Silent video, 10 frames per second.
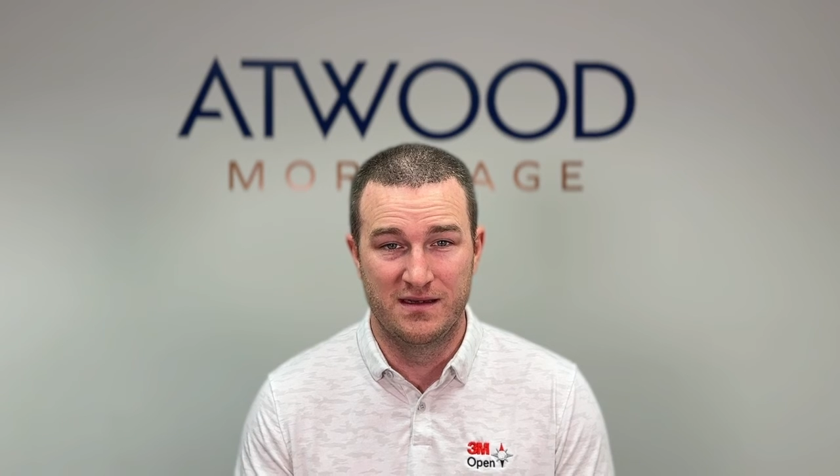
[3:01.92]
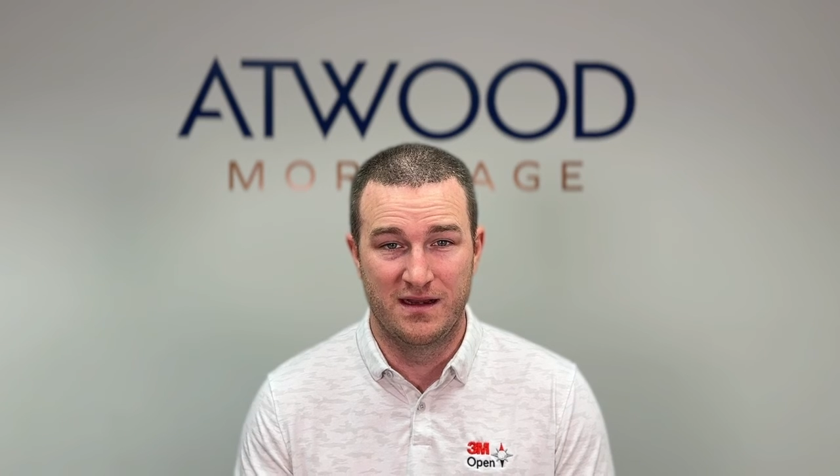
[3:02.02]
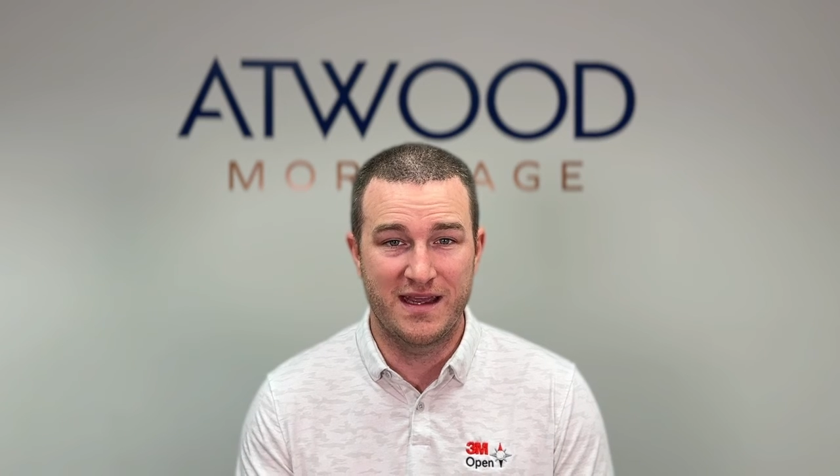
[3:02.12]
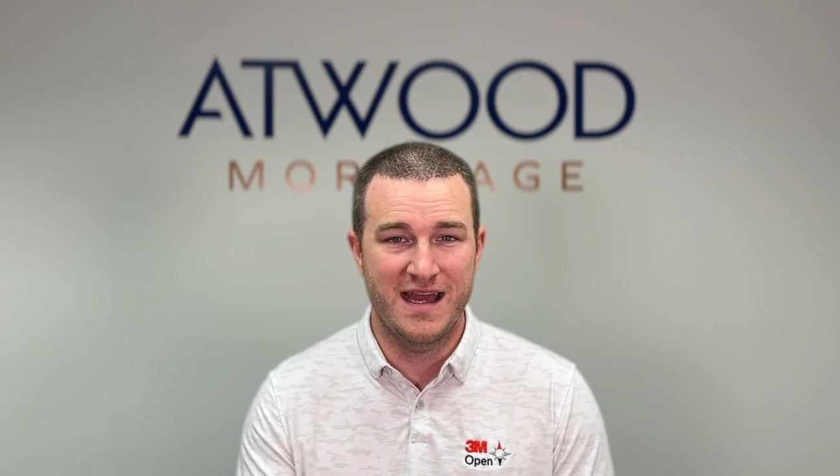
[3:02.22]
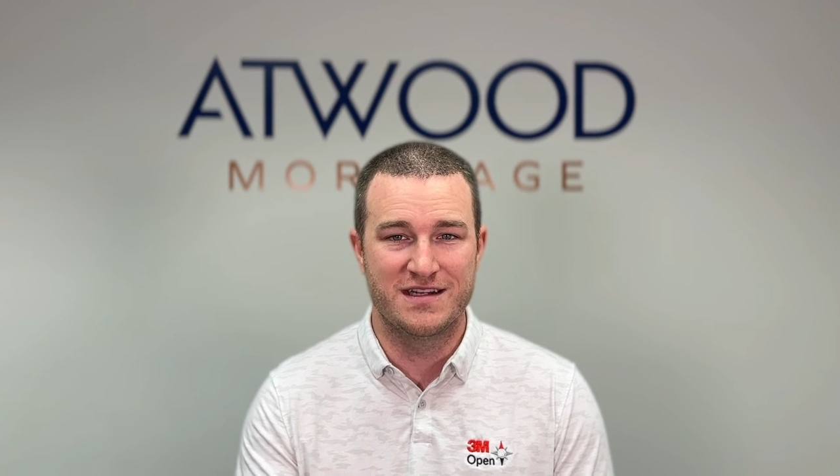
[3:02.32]

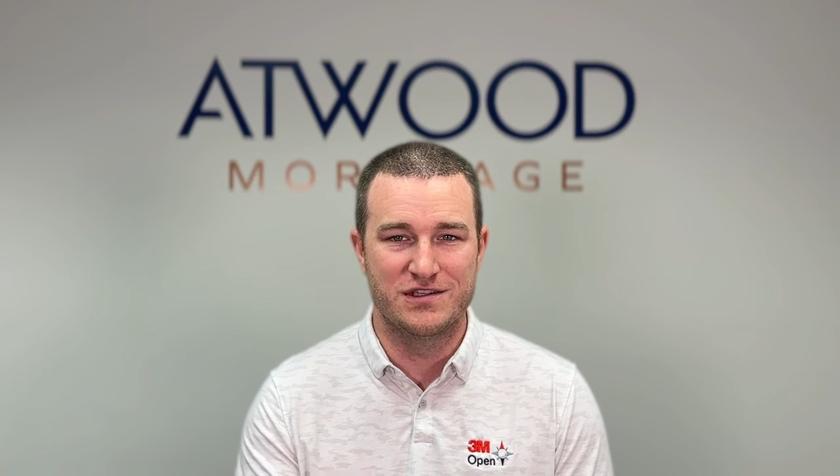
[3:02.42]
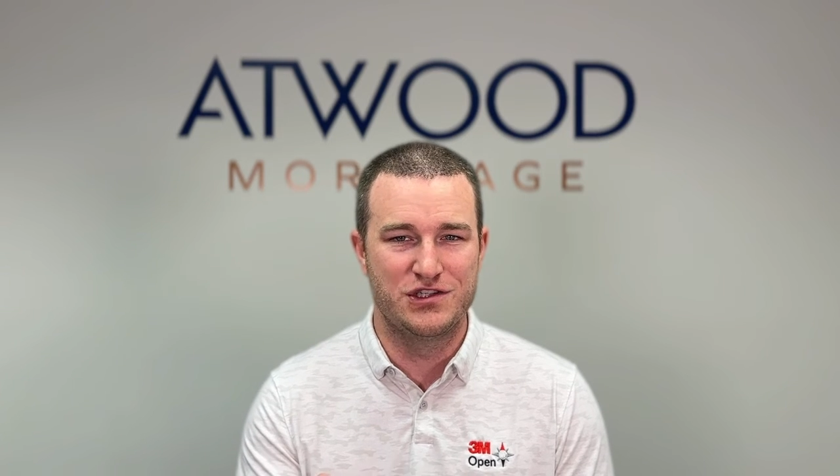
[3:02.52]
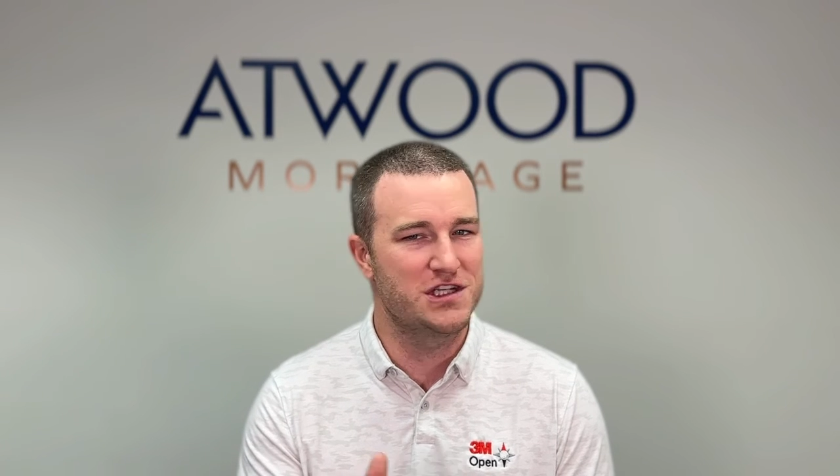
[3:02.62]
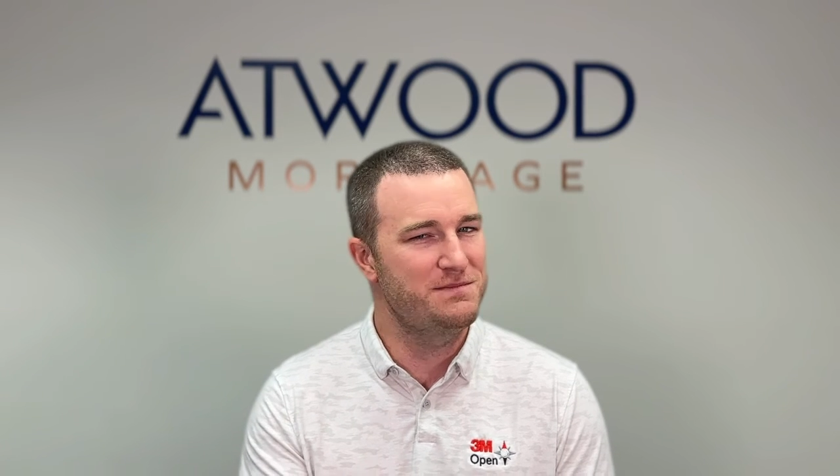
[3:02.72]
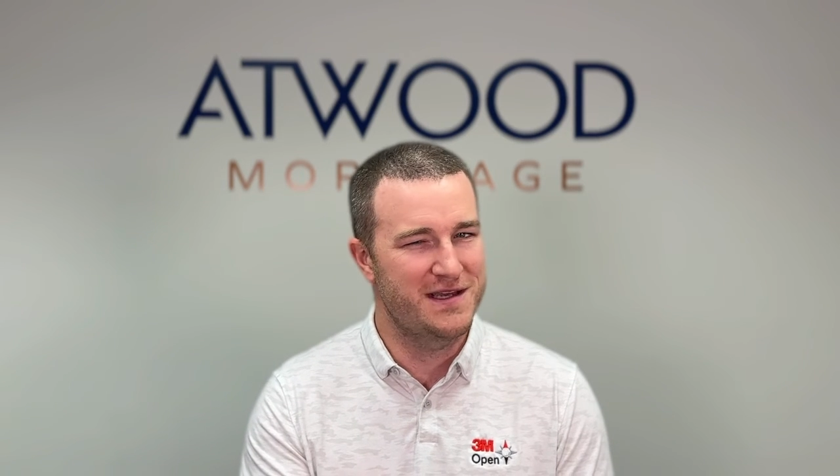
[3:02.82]
Again,
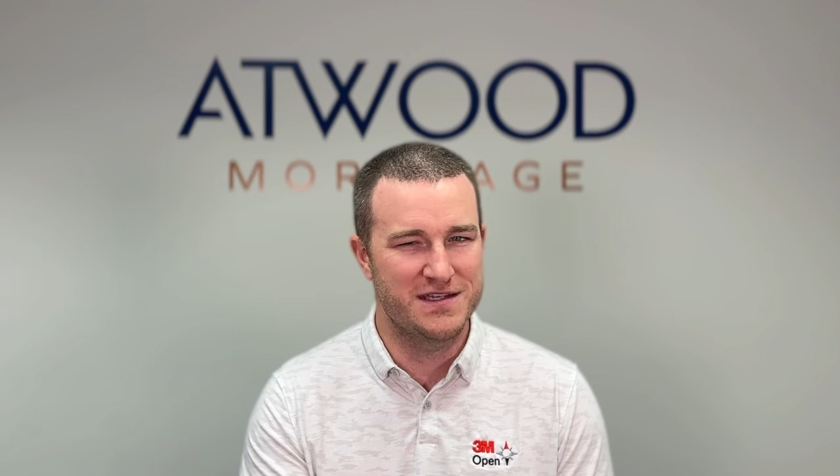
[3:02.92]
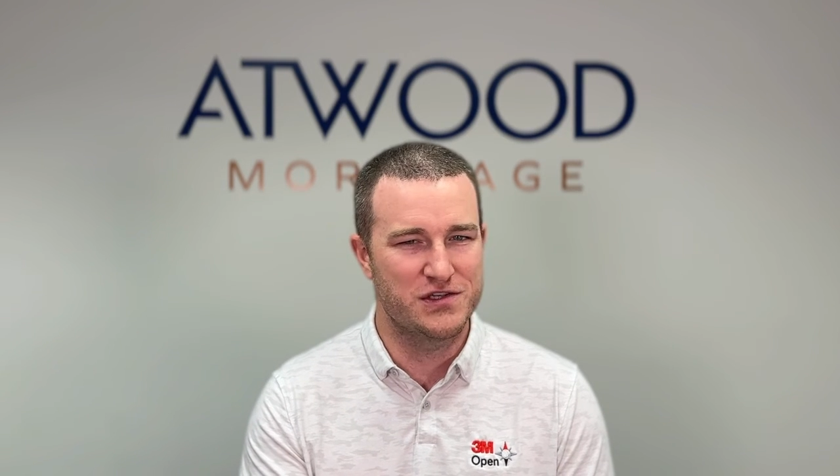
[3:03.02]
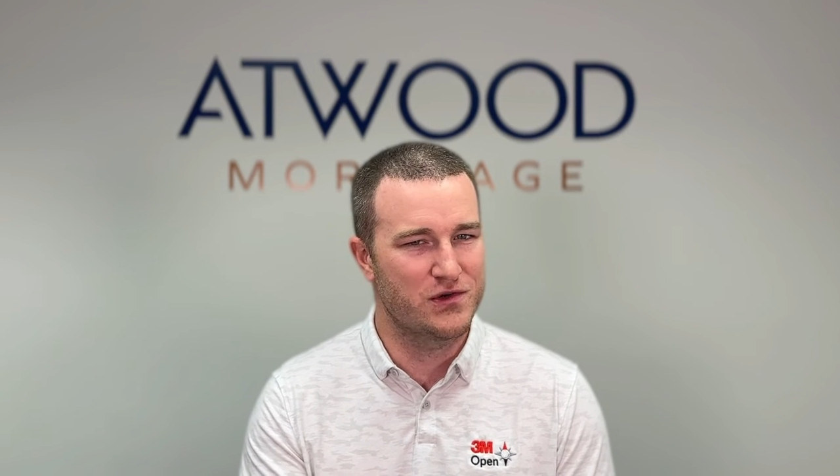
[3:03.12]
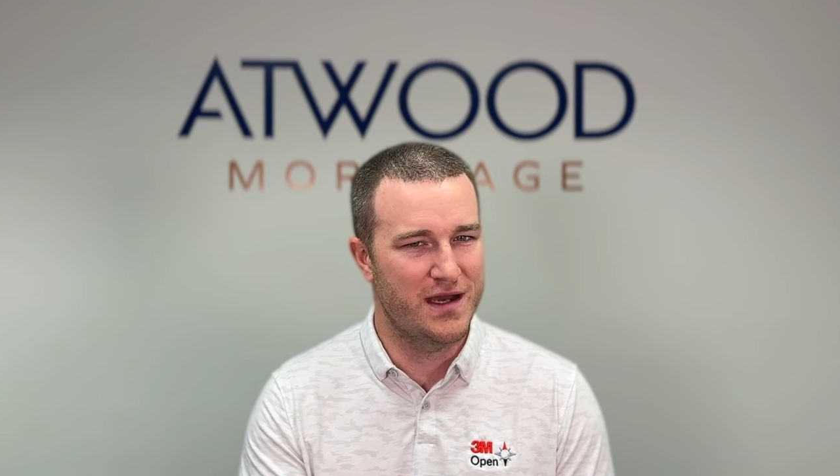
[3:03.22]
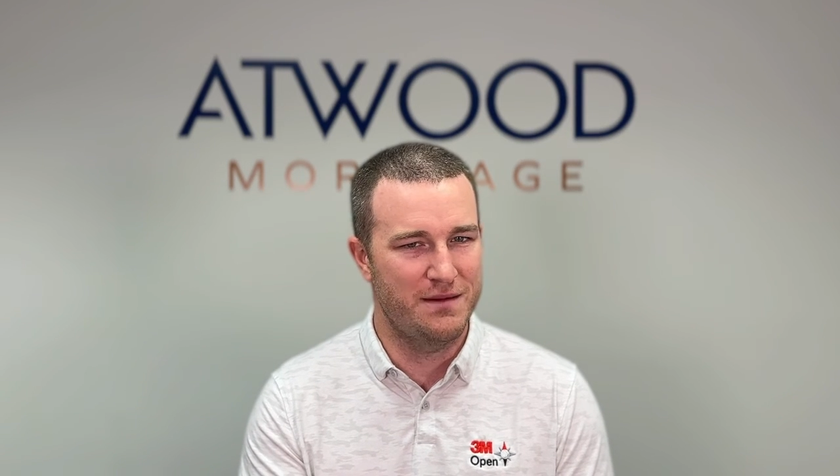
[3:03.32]
just because
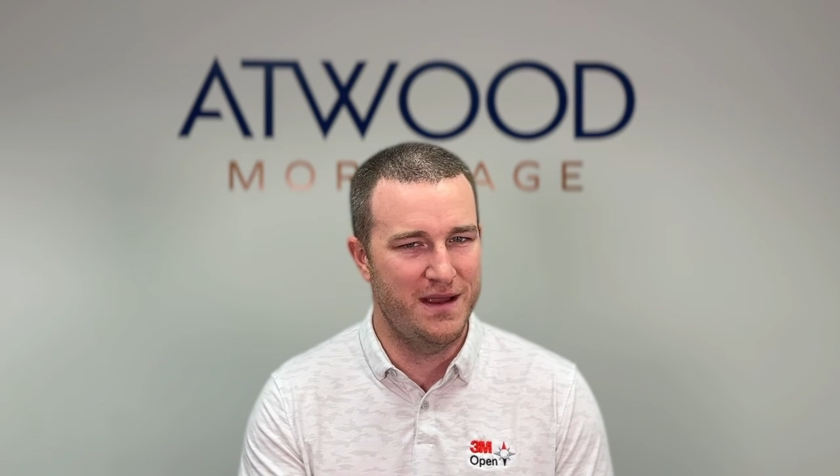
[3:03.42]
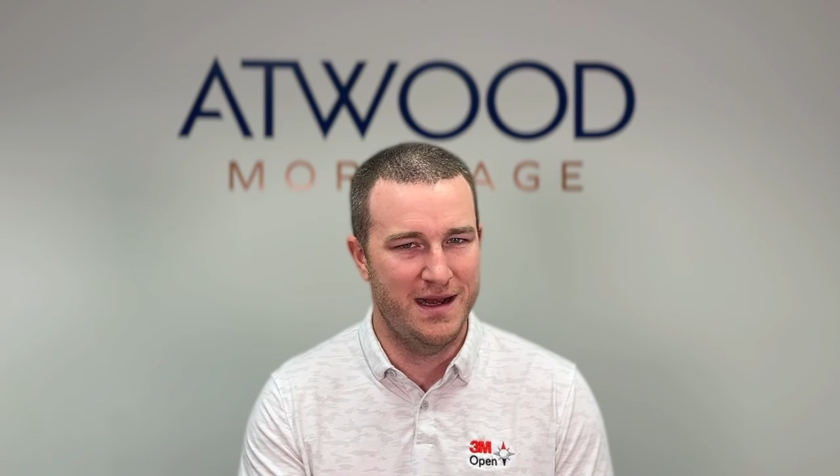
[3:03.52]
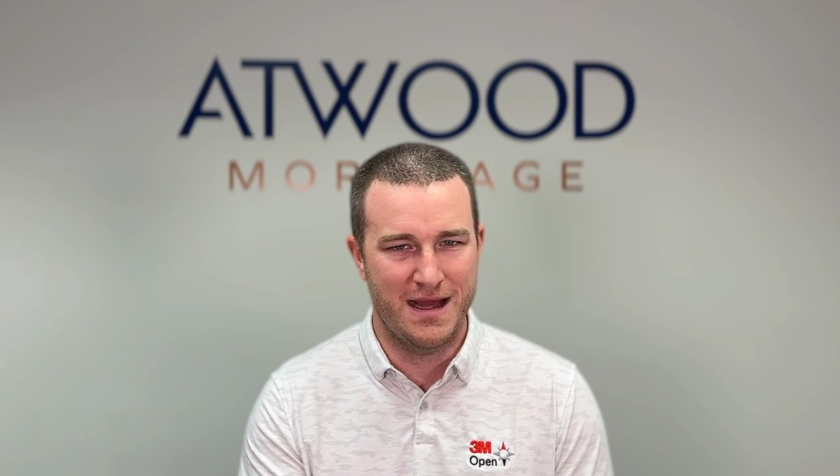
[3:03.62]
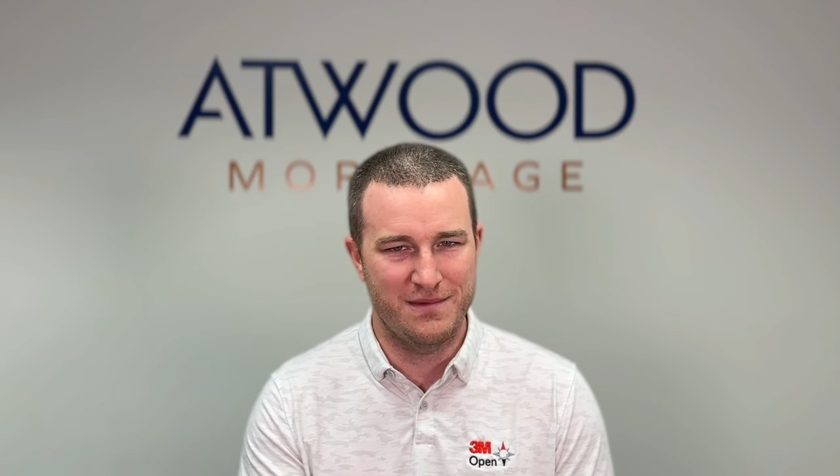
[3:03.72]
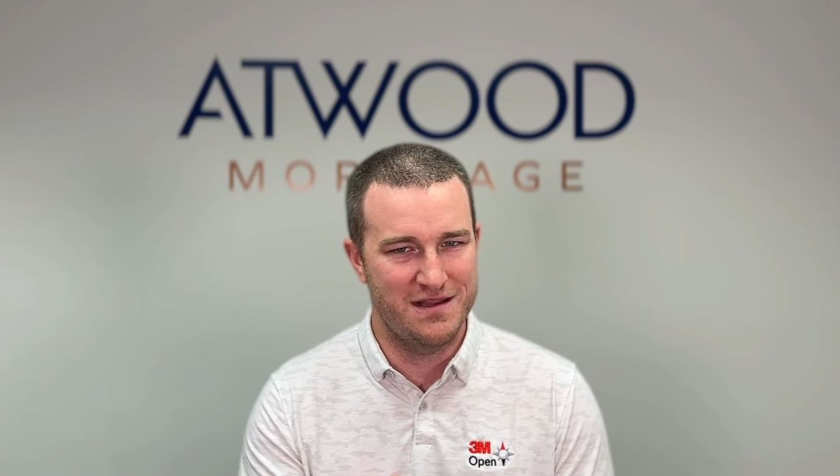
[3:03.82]
your credit may not be